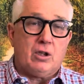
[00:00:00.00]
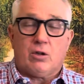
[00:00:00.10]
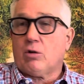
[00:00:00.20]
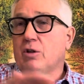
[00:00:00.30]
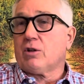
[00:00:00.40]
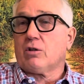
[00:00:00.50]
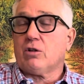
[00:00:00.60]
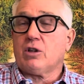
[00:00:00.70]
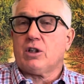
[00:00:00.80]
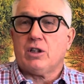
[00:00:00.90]
or you're
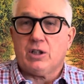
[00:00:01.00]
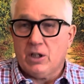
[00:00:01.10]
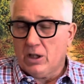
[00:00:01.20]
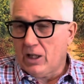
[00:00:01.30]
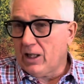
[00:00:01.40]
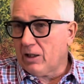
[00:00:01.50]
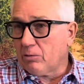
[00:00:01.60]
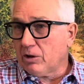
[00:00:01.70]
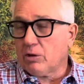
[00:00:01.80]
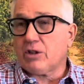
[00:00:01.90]
looking at a
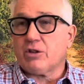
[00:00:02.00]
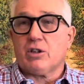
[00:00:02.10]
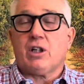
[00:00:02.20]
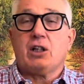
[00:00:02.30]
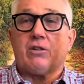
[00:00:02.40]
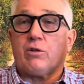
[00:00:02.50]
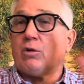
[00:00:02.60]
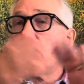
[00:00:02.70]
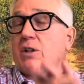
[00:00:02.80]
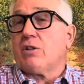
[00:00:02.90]
regression line through
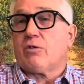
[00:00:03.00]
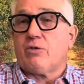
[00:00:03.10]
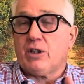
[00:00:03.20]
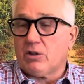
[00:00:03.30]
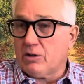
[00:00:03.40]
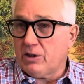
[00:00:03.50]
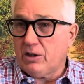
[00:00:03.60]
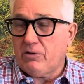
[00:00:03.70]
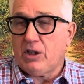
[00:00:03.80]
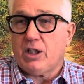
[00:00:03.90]
it and you're figuring
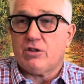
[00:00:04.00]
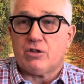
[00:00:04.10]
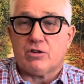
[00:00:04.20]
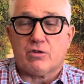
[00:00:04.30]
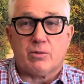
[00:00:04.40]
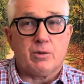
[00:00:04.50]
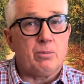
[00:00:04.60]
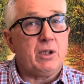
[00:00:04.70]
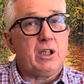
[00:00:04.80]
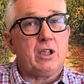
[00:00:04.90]
deviations from the
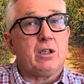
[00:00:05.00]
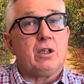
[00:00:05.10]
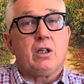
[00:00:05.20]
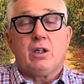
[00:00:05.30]
mean,